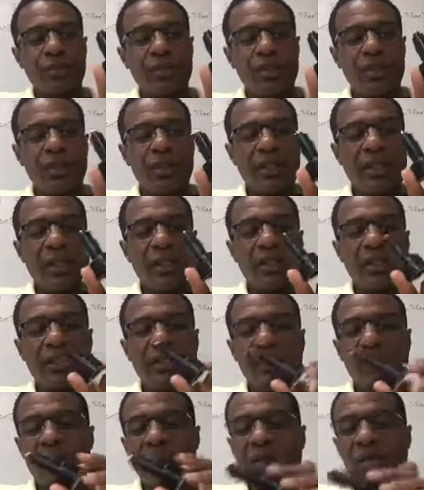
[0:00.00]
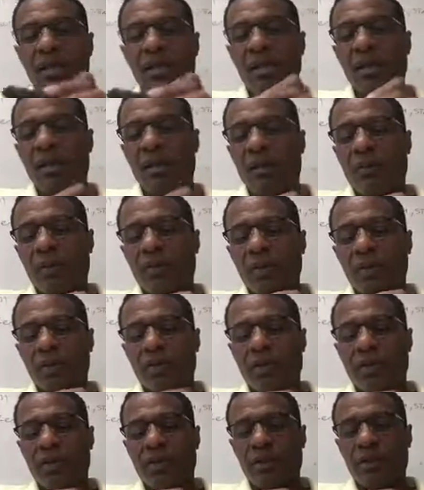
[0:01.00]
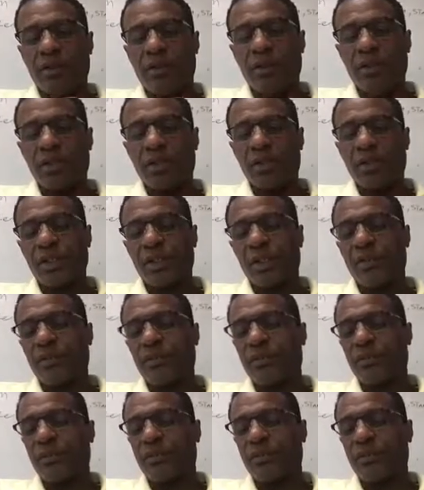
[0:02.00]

And then when you try to charge it,